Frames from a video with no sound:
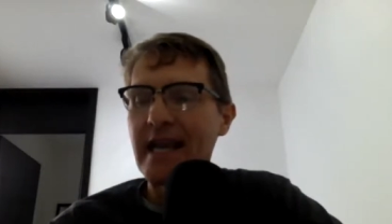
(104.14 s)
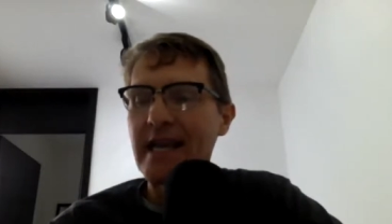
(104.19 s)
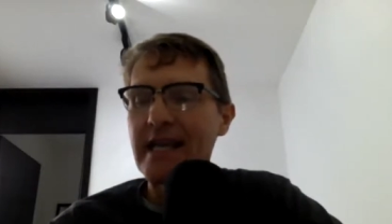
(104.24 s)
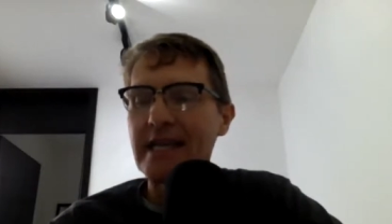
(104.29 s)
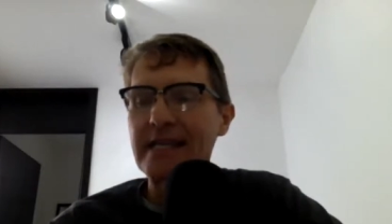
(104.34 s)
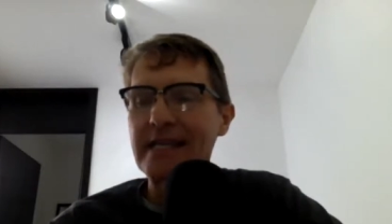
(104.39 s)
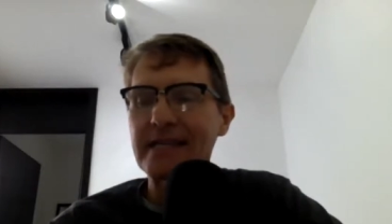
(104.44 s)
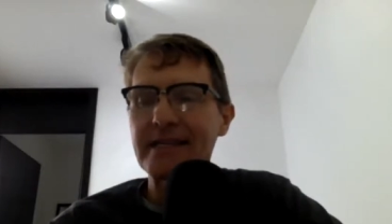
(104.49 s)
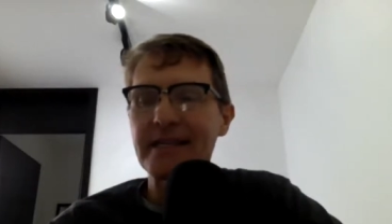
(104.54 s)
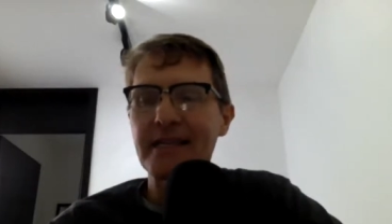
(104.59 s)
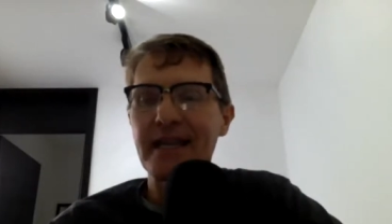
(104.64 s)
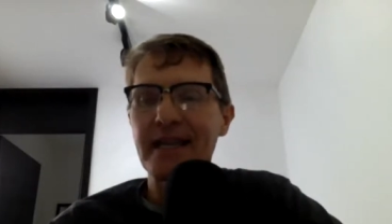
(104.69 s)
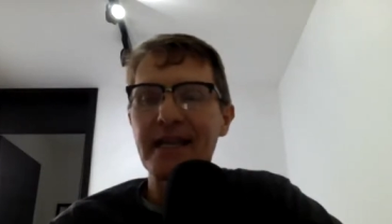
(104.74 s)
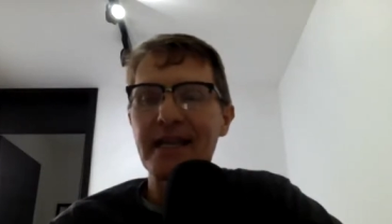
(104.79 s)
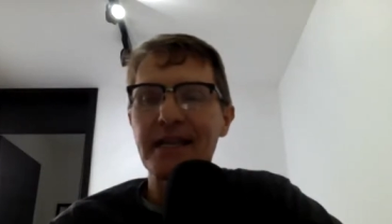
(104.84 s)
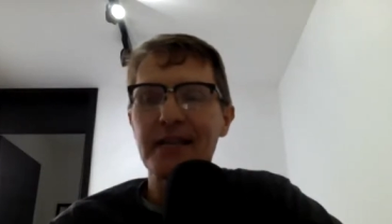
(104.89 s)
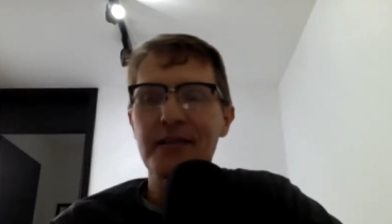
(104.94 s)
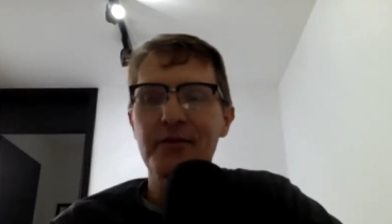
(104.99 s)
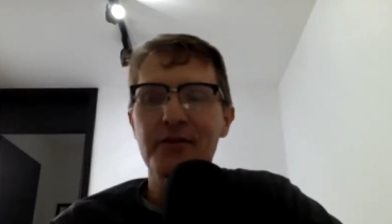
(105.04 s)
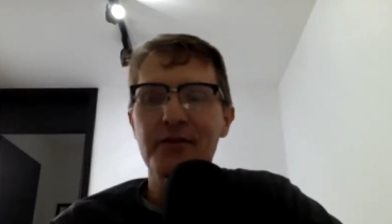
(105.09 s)
And
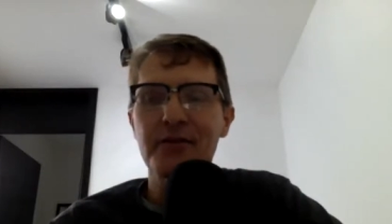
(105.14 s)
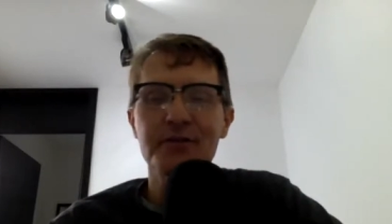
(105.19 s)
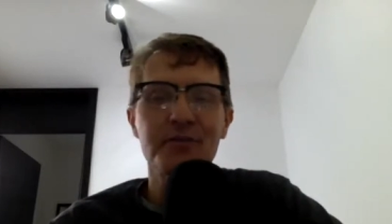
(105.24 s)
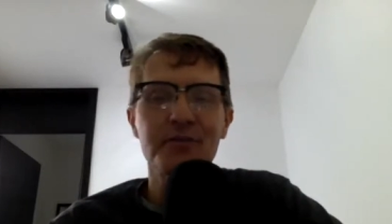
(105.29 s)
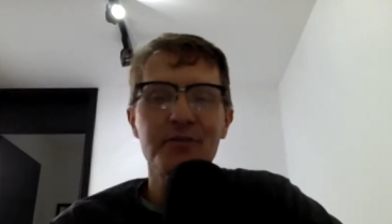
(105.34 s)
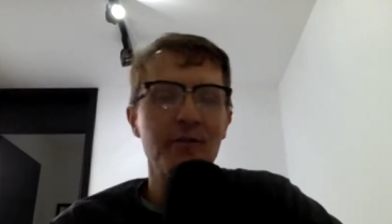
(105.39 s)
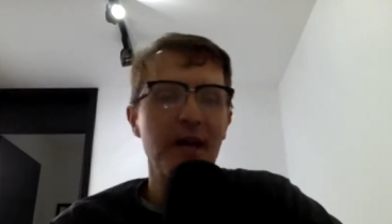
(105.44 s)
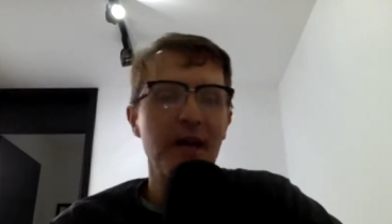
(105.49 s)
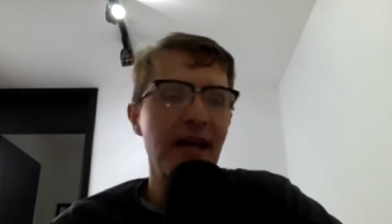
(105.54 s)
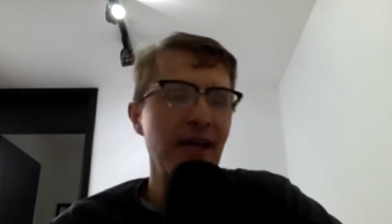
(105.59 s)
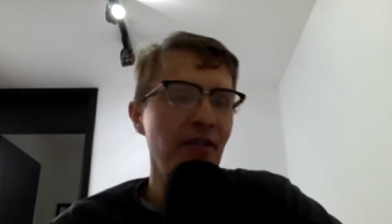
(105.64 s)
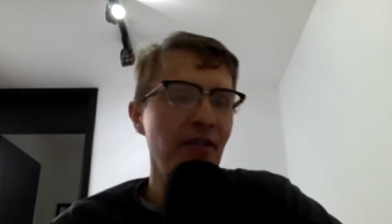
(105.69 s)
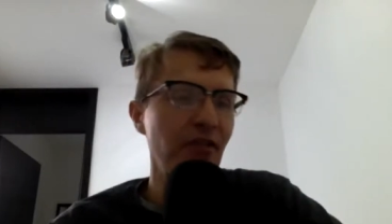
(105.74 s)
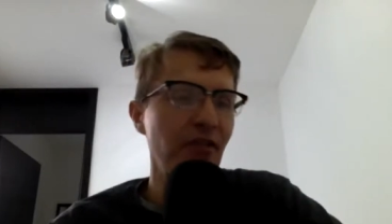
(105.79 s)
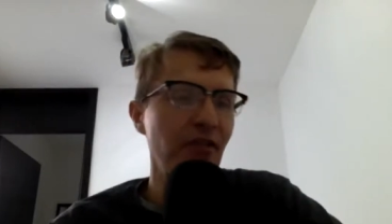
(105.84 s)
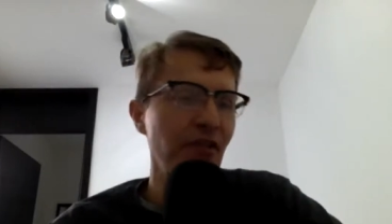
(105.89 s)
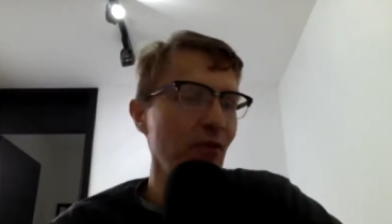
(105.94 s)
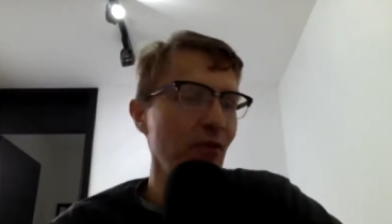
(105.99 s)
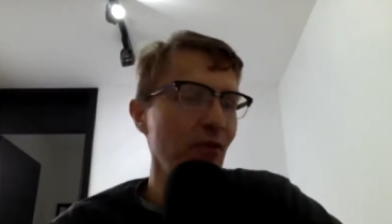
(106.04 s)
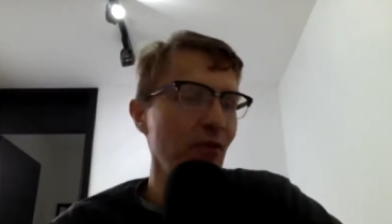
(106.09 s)
uh, this, I
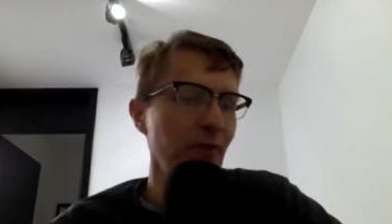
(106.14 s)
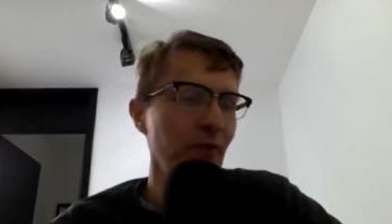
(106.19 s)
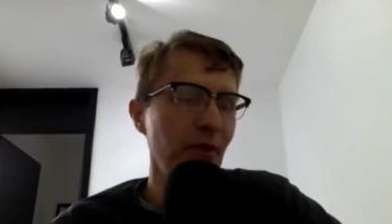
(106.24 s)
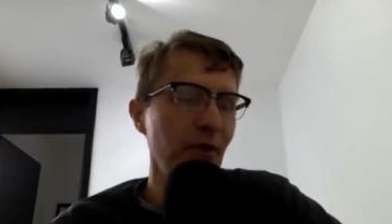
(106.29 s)
think,